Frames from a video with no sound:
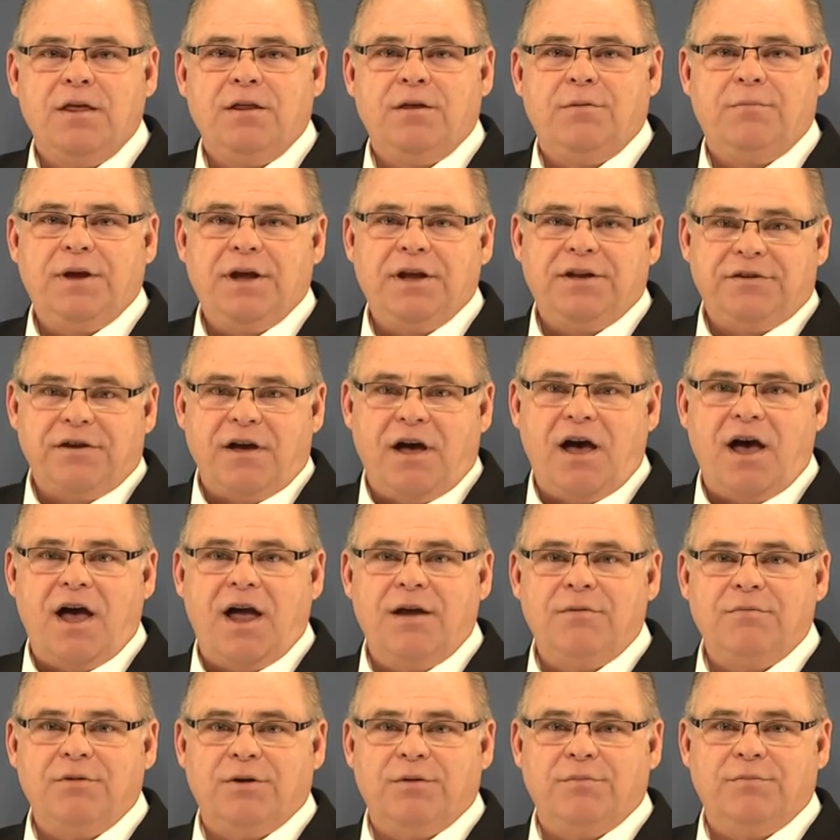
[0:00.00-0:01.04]
there'll be a
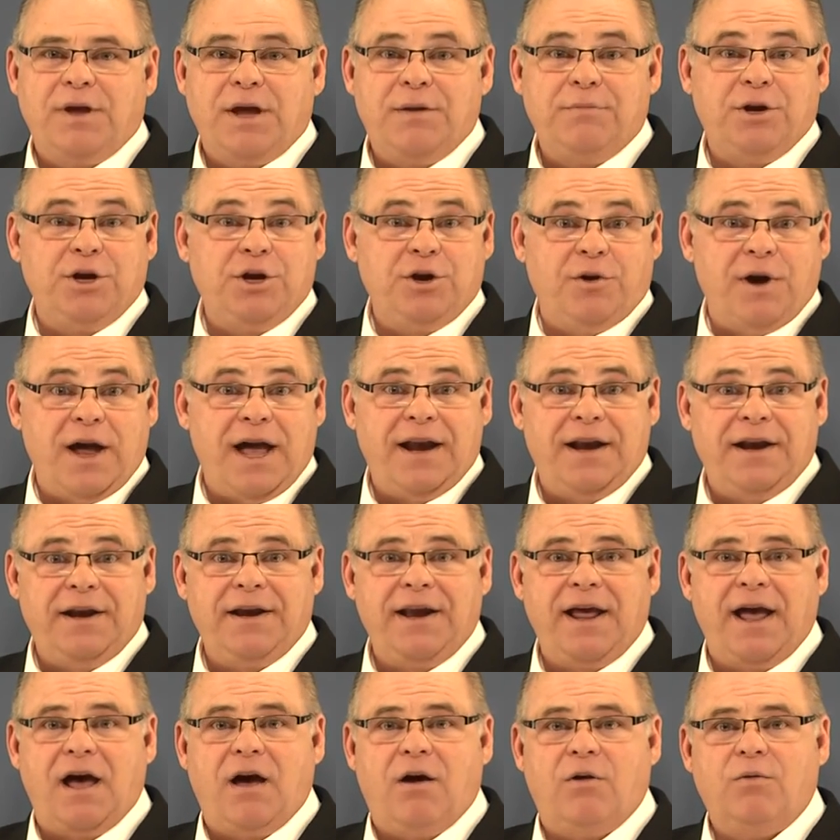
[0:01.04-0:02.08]
time, or maybe you're at it
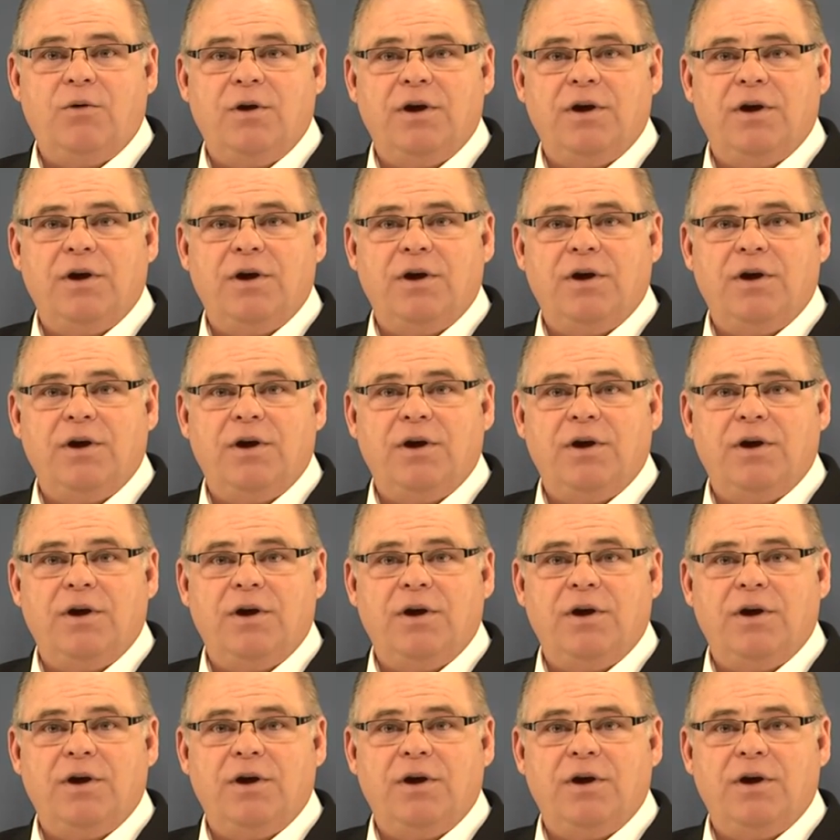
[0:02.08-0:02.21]
now,